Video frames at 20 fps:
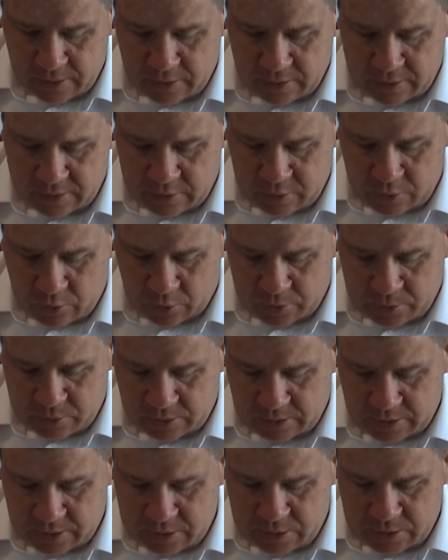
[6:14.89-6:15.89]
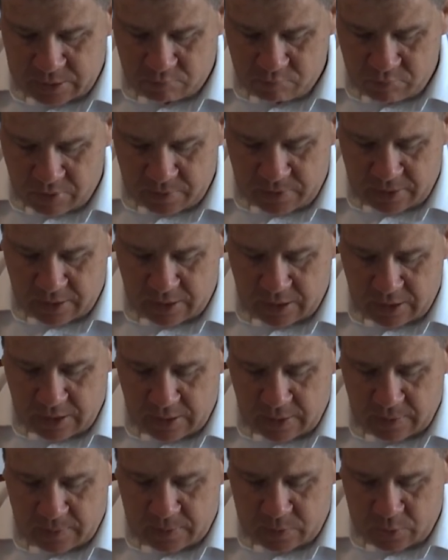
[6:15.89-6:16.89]
the daughter against her mother,
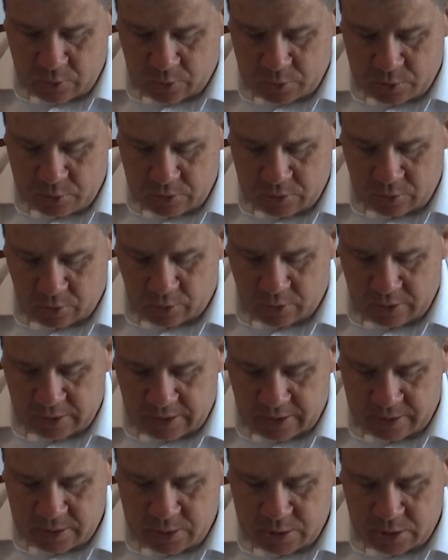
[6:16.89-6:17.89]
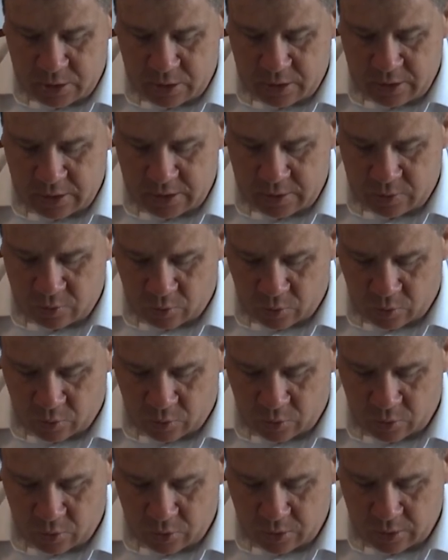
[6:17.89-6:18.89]
the daughter-in-law against her
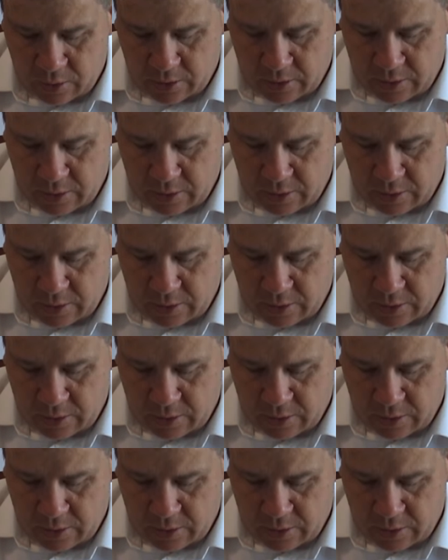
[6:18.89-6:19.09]
in-law.